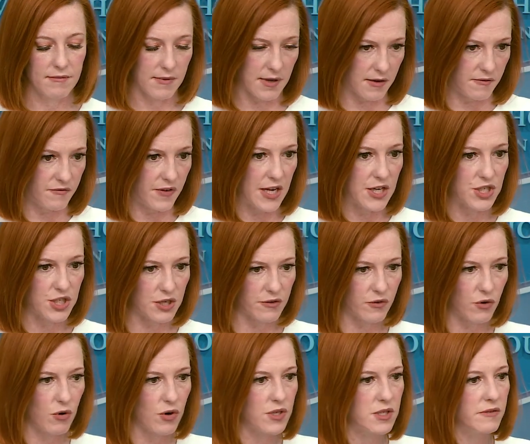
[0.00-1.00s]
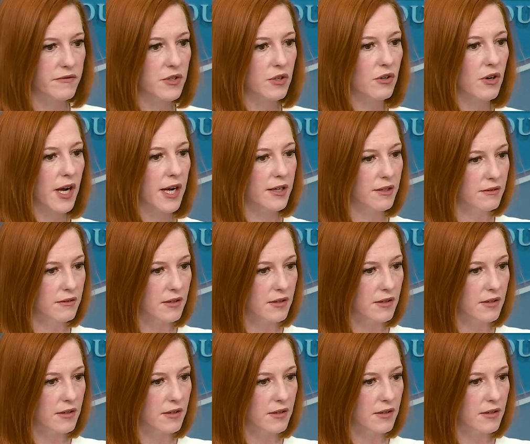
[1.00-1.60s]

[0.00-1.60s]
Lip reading: invasion, of course, of Ukraine.